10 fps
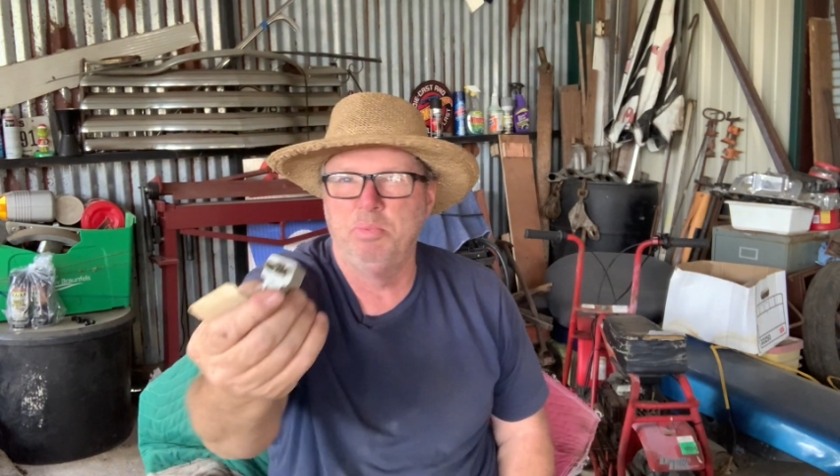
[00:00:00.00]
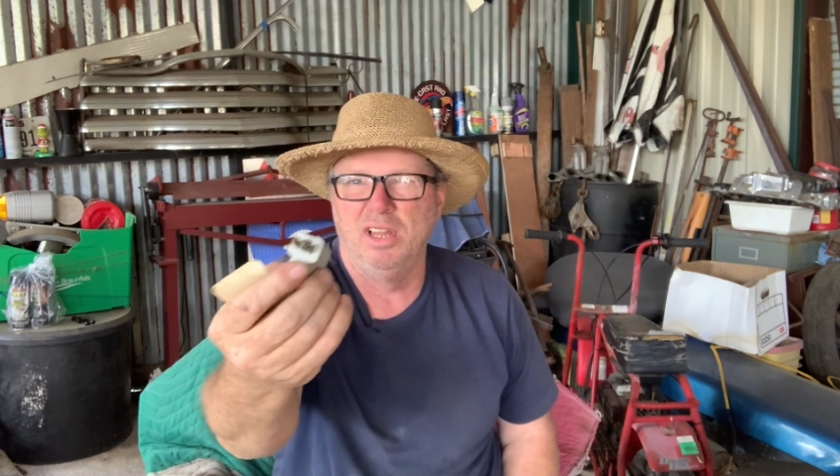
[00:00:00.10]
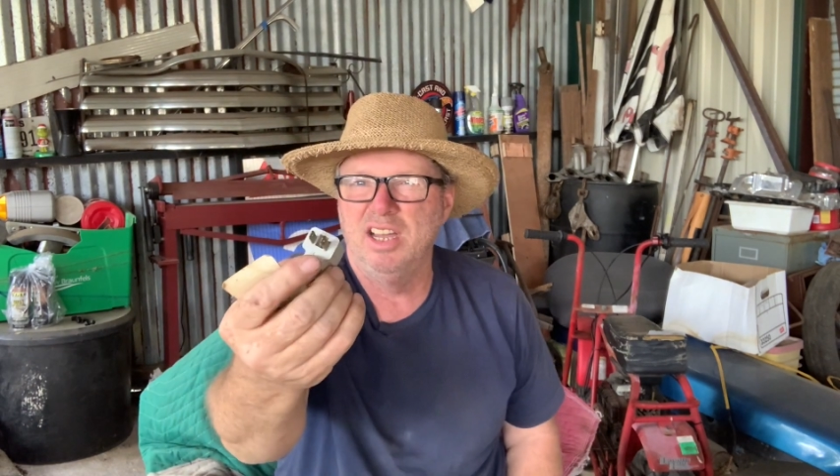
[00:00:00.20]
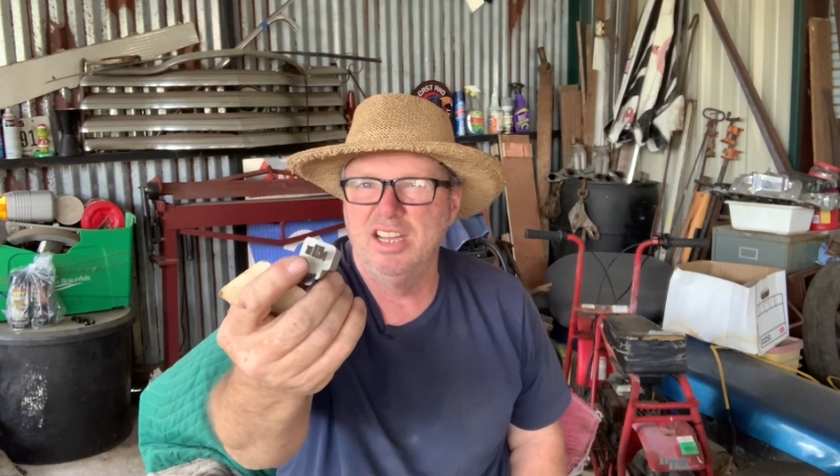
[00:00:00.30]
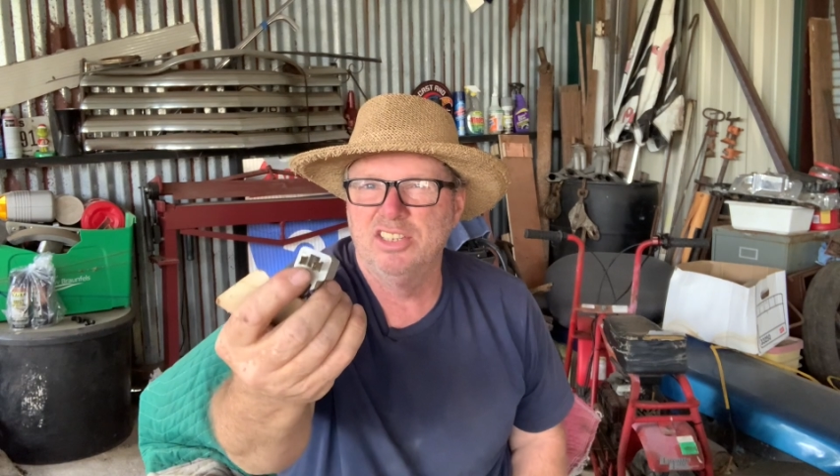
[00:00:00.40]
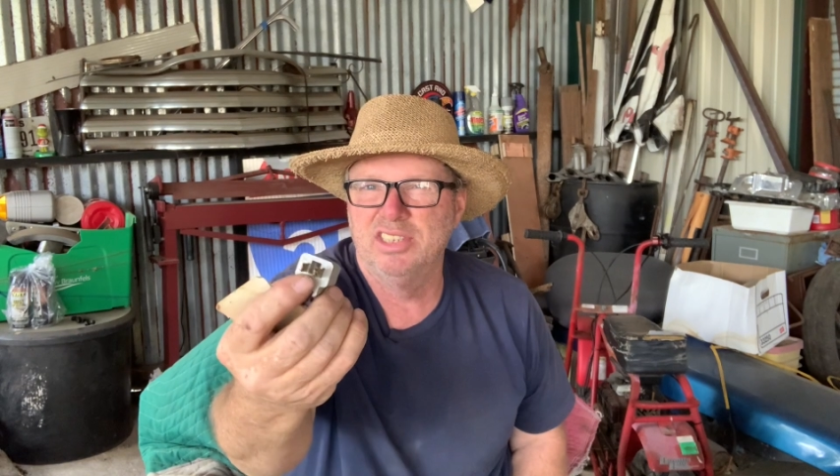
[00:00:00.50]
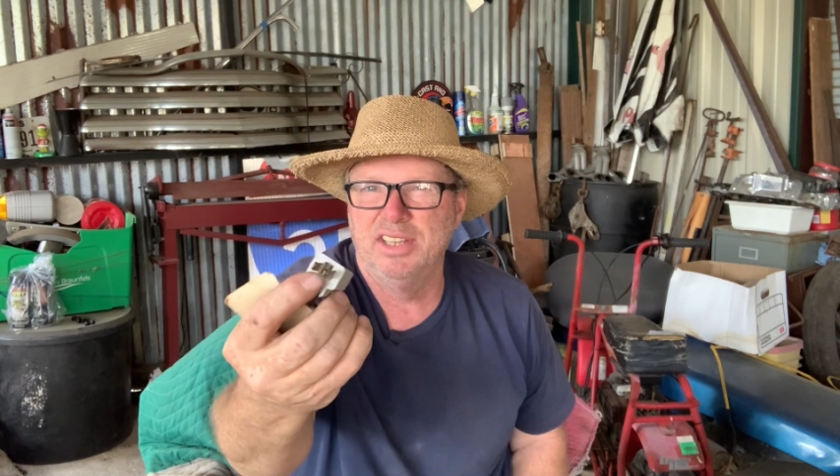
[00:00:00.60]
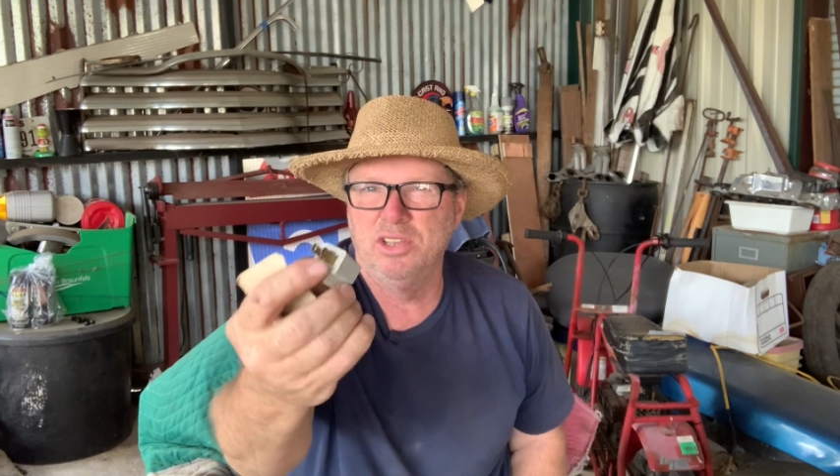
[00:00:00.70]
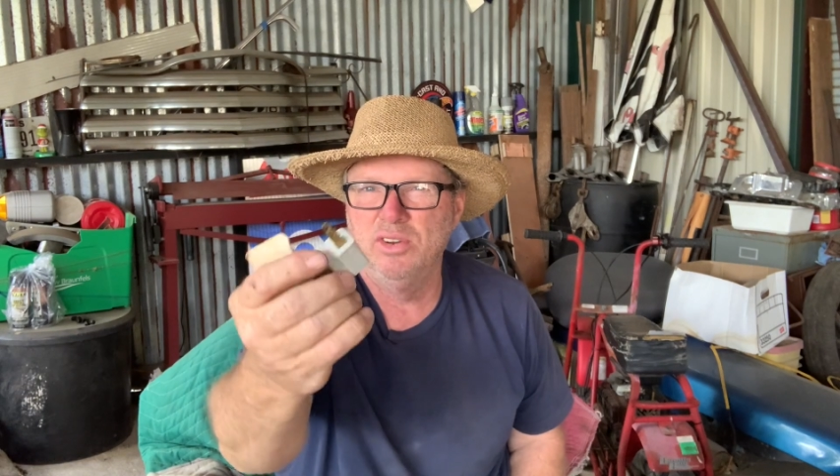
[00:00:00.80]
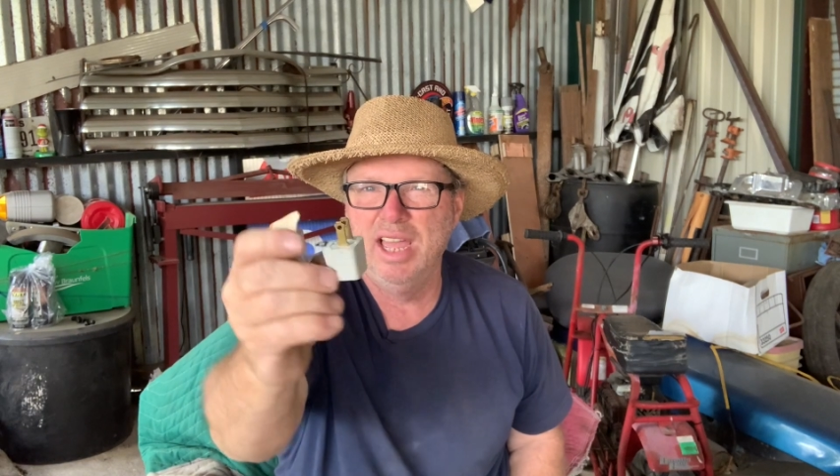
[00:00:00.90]
plugs that
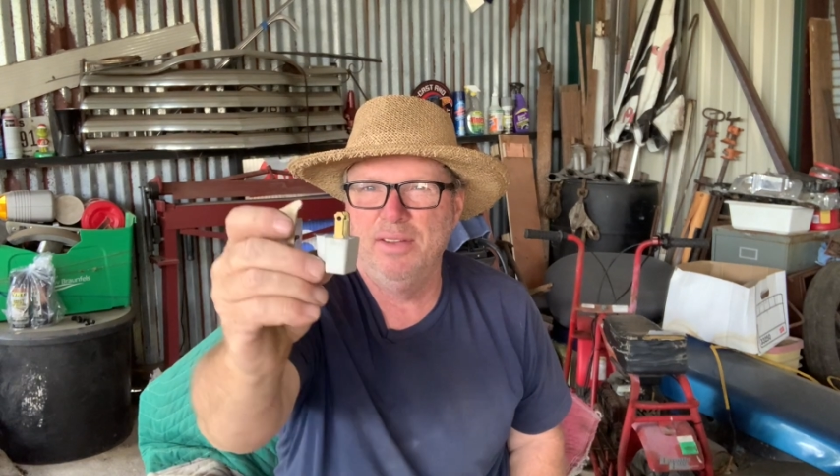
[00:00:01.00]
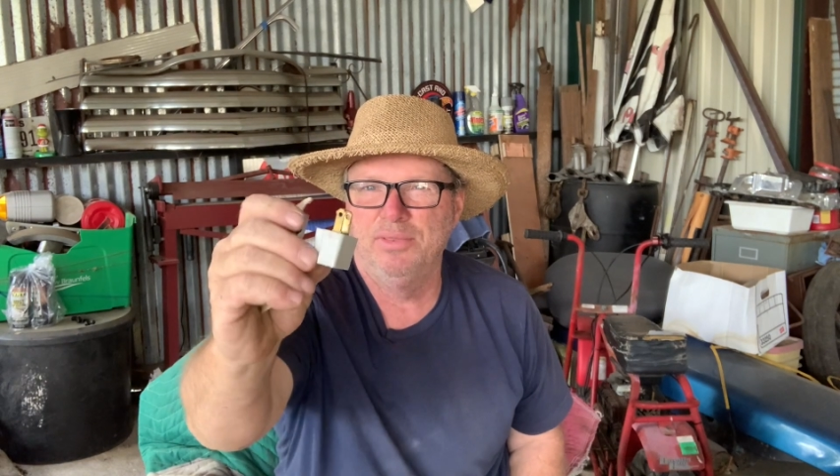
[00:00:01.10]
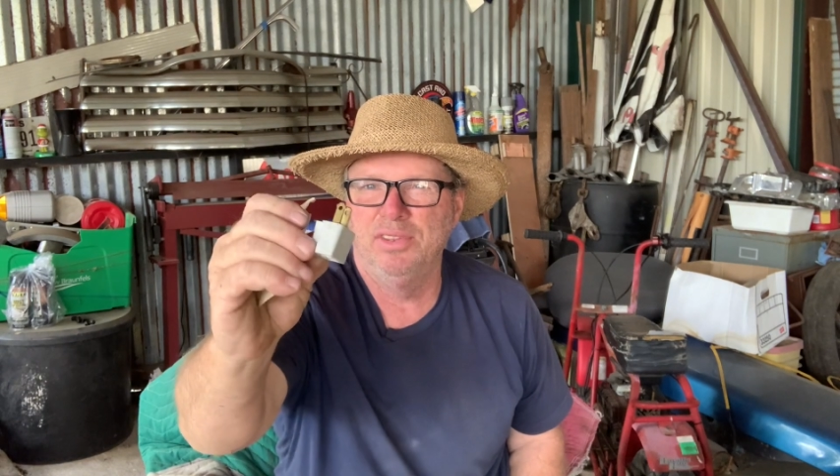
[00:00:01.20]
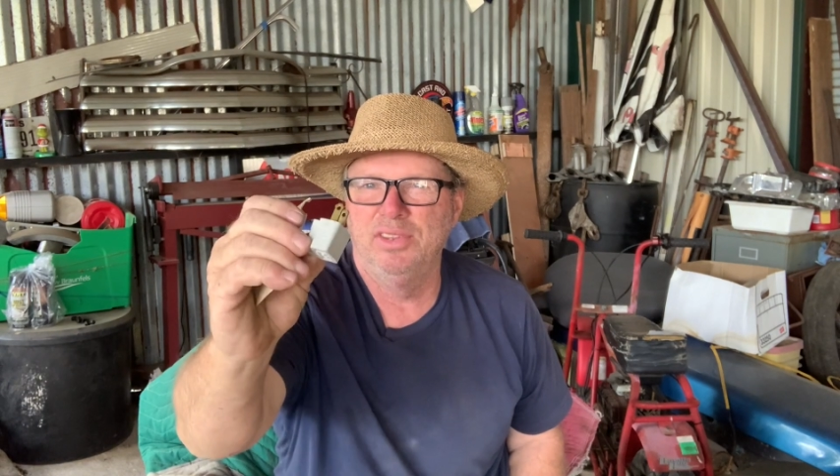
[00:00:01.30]
don't have